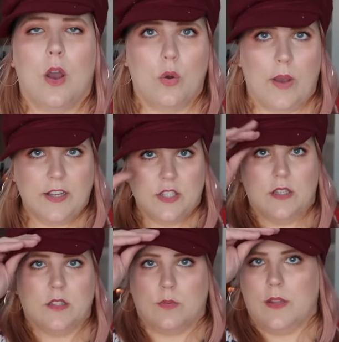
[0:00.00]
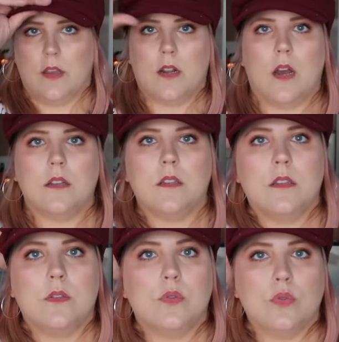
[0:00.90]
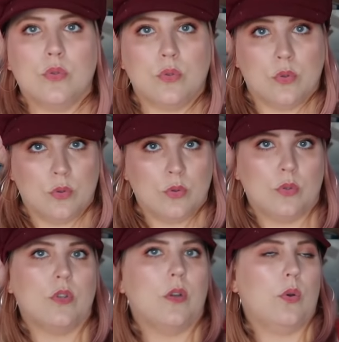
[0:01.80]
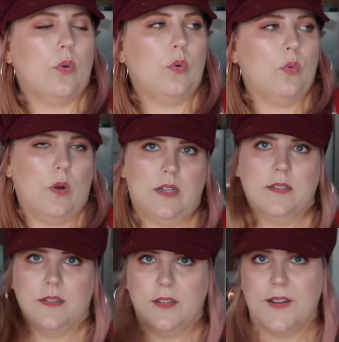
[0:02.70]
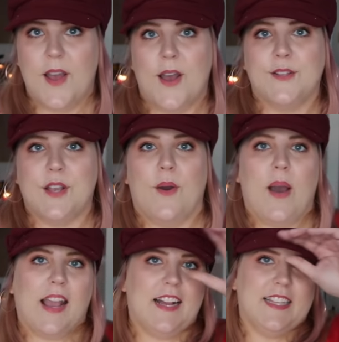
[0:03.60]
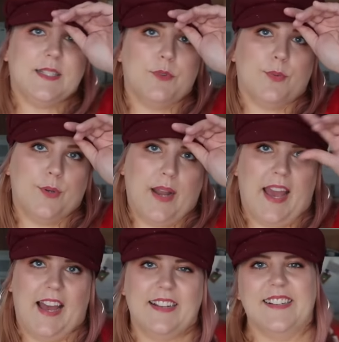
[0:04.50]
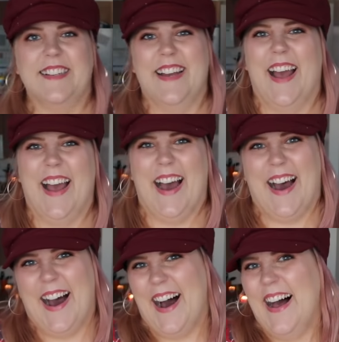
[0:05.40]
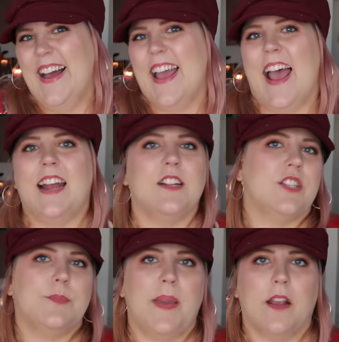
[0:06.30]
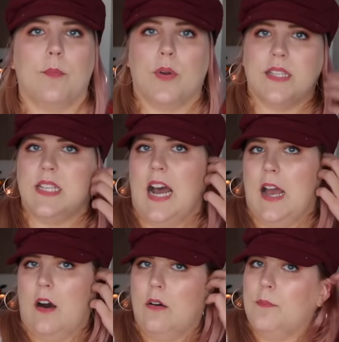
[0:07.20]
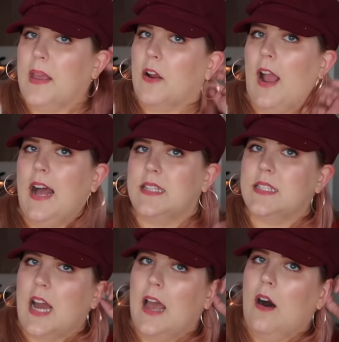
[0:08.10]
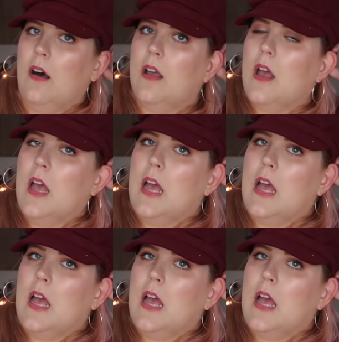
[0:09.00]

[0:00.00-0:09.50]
Ooh, actually it looks really good on. Ooh. So I got this maroon hat and it's just Baker Boy style, Baker hat style.